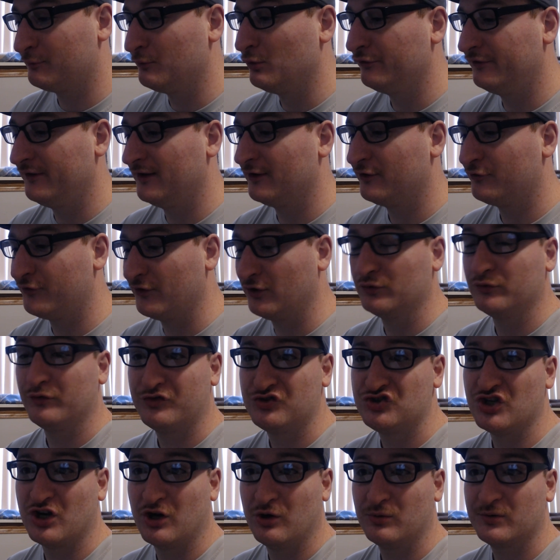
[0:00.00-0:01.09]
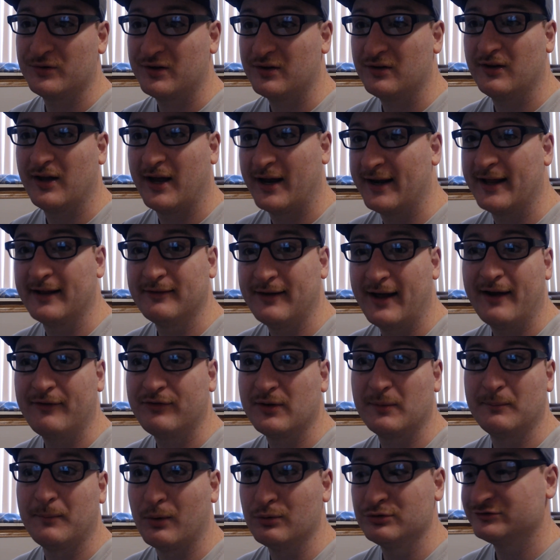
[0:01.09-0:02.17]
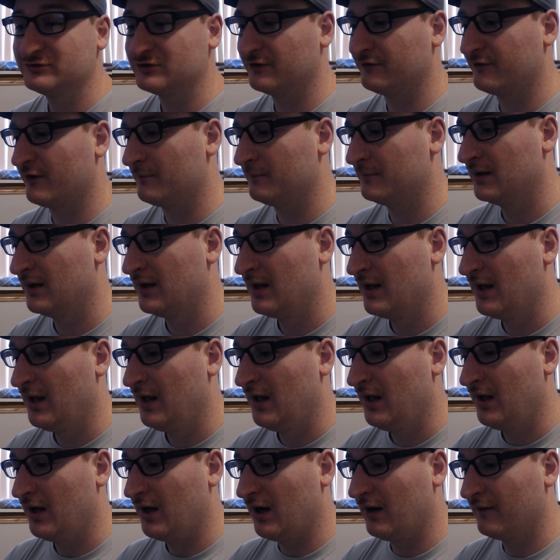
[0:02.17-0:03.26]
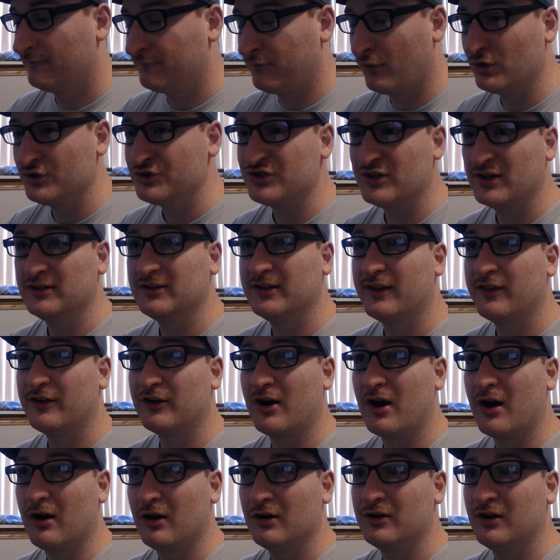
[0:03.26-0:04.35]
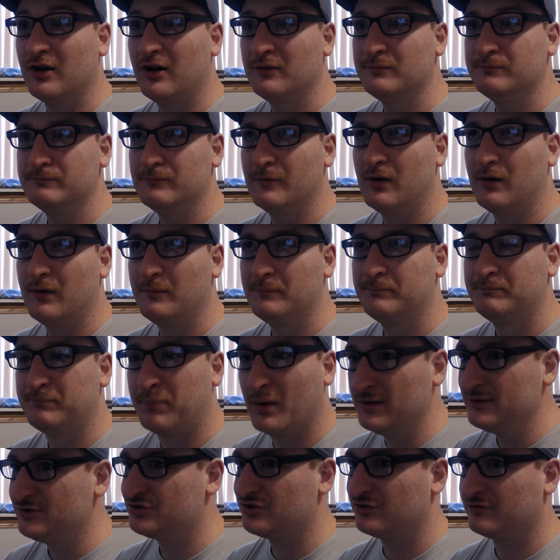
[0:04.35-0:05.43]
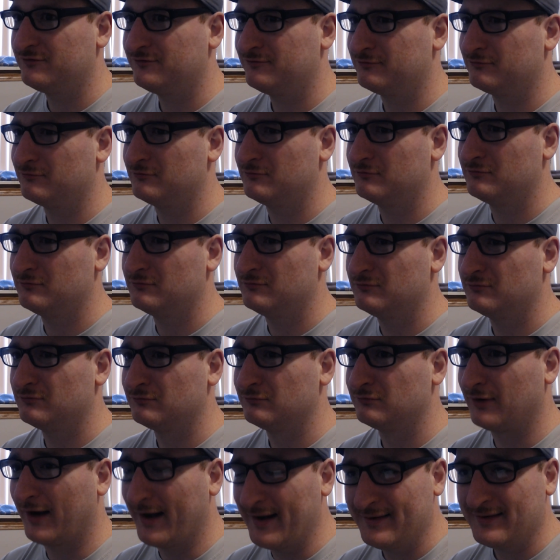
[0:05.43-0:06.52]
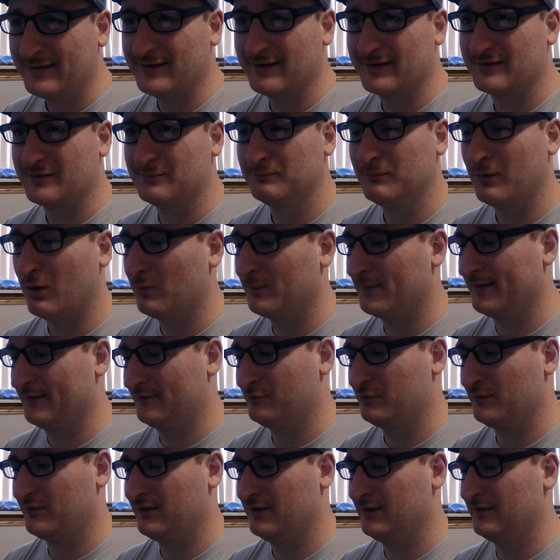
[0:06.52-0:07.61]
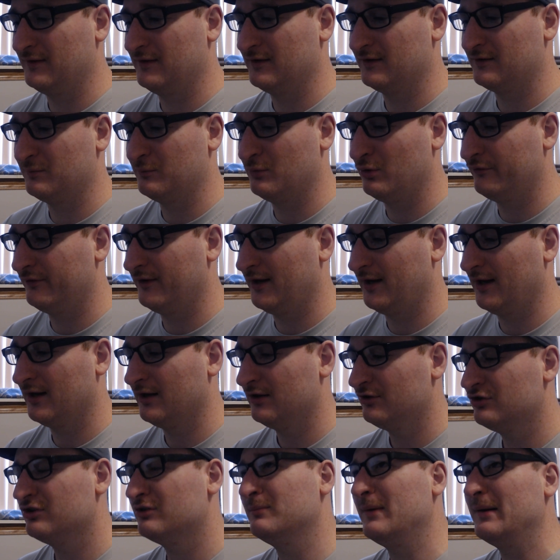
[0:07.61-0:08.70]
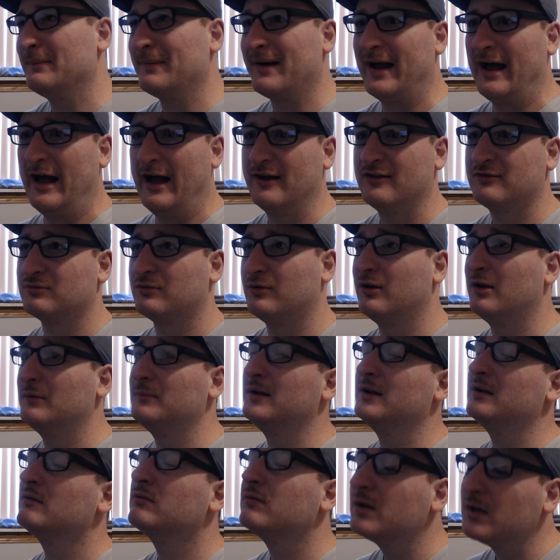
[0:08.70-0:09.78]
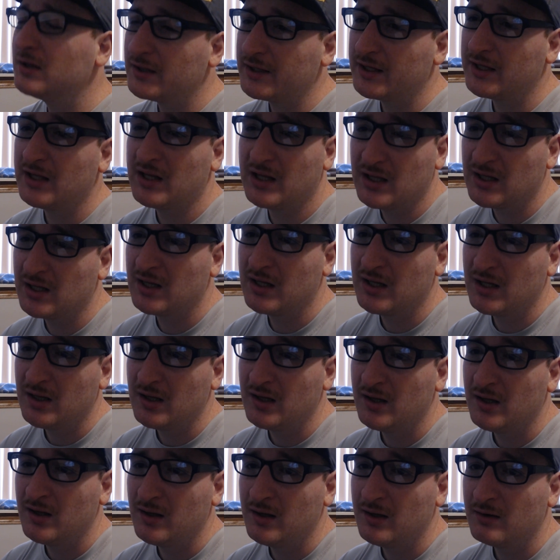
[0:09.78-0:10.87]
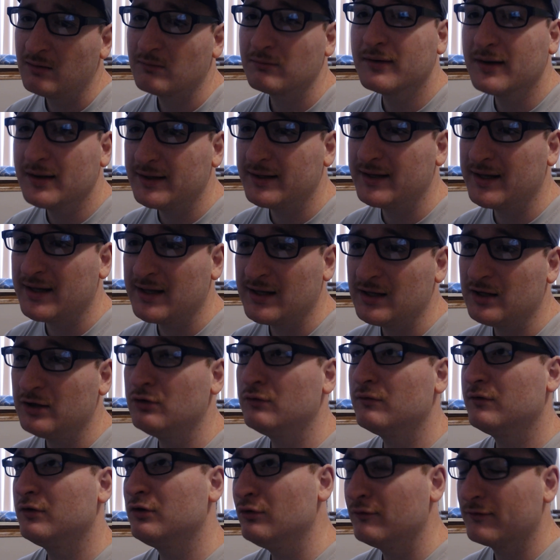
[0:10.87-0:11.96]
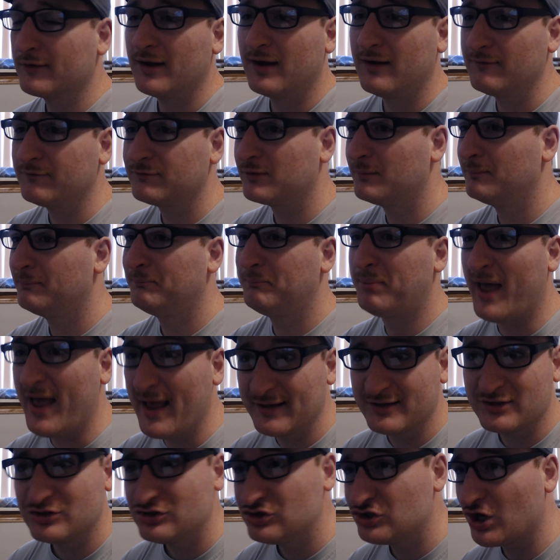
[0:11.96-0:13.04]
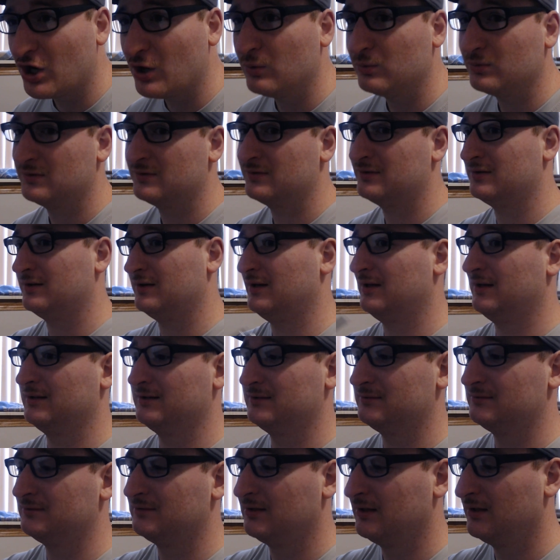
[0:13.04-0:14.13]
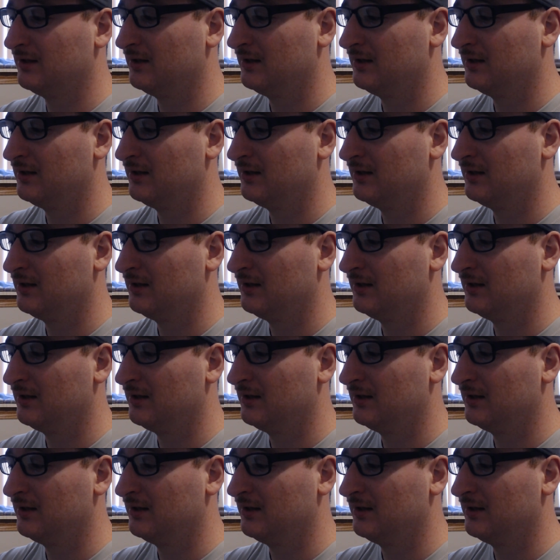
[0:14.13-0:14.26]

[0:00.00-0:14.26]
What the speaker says: movie is filled with jokes, and I laughed at most of them. Unfortunately, there are a bunch of racist moments within this movie, and it just made my eyes roll. I'm like, really? Really? You've gone from piss jokes and